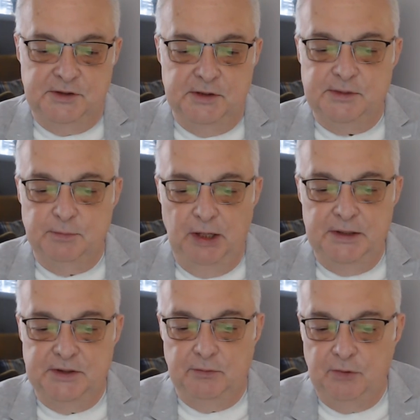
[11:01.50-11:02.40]

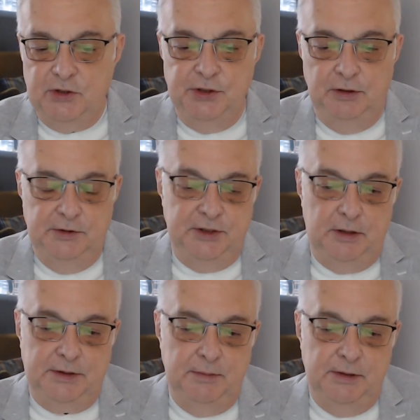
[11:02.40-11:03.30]
displays original
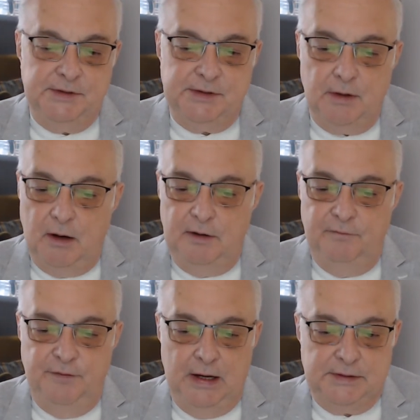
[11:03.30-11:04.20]
documents,
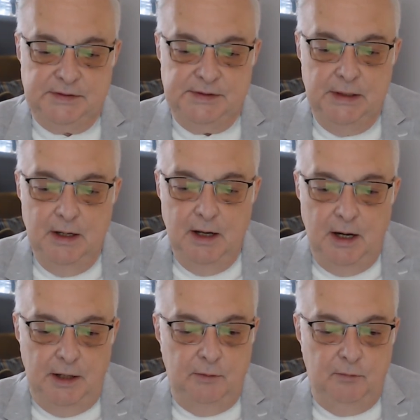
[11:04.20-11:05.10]
artifacts,
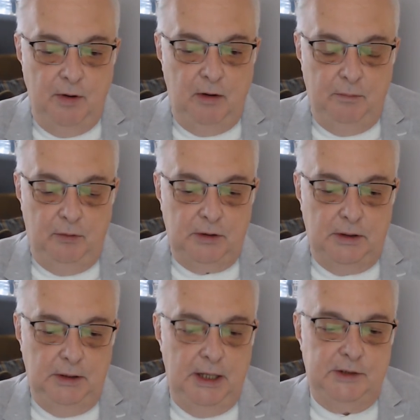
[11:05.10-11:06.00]
and a rare book
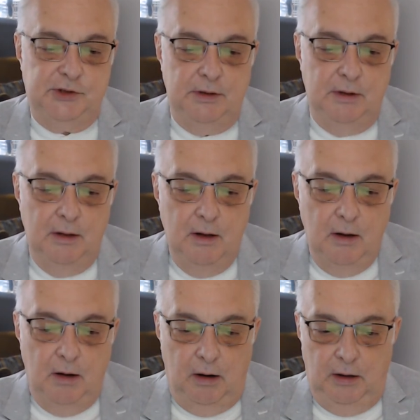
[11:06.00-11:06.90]
collection,
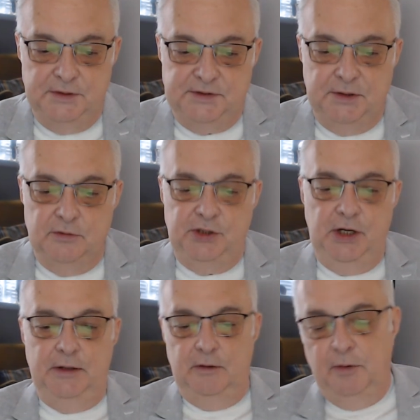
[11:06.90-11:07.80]
all
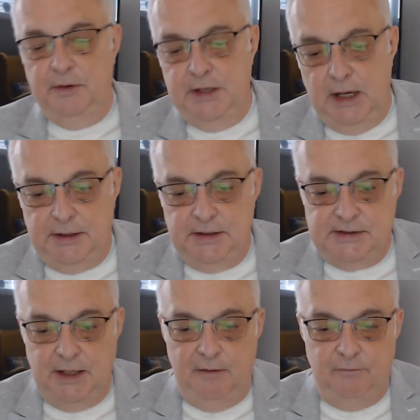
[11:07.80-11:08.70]
associated with the
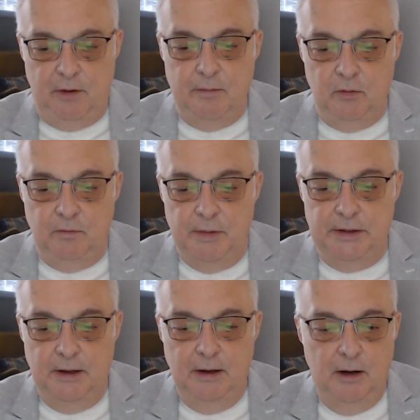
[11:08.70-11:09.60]
anti-slavery movement,
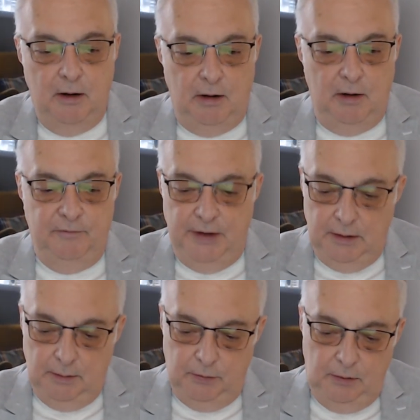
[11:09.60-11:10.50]
are
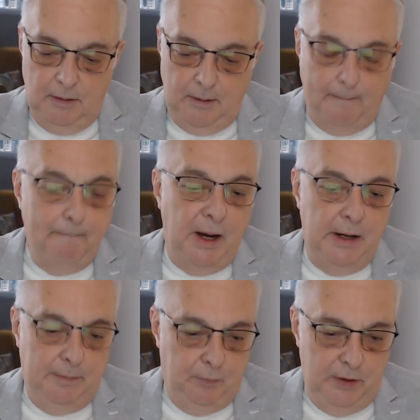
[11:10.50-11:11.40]
available by
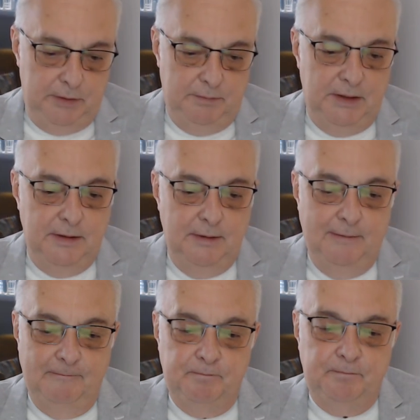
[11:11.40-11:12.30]
appointment.
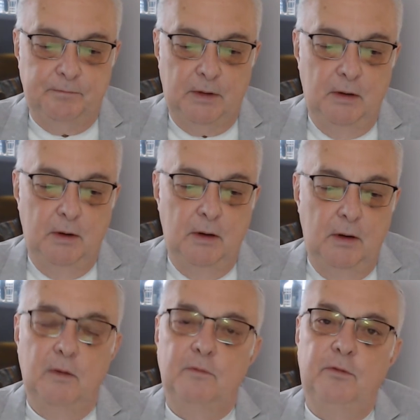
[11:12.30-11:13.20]

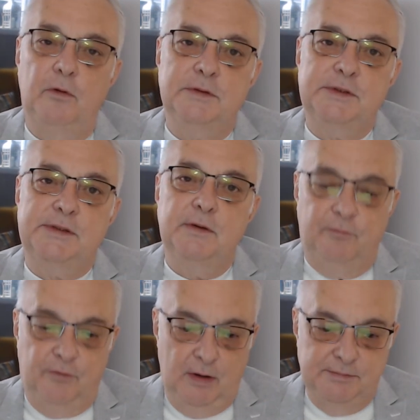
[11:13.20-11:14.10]
Folks
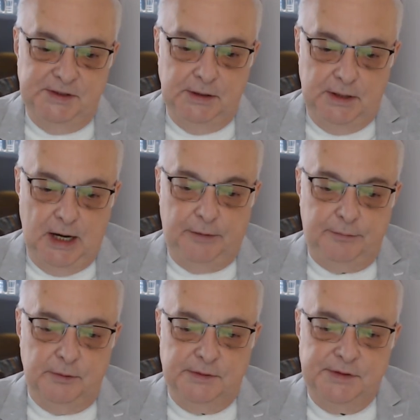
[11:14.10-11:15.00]
from Saint
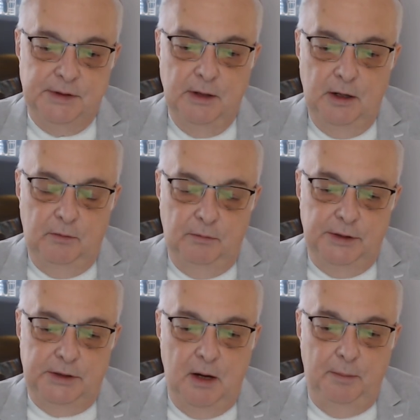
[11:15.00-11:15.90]
Catharines would
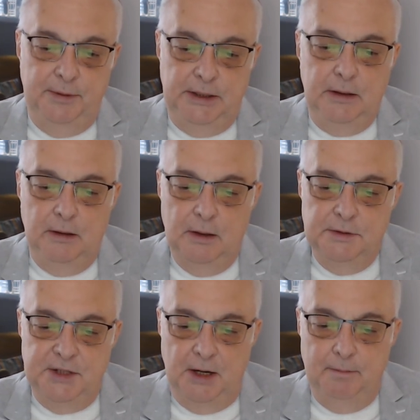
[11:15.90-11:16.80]
accompany
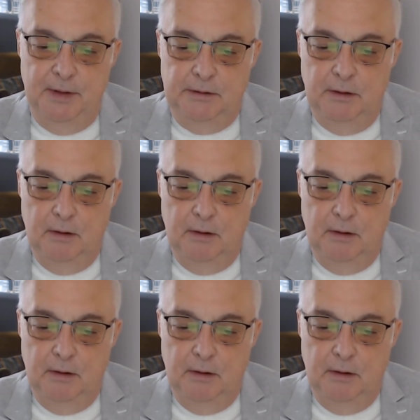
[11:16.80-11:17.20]
Tubman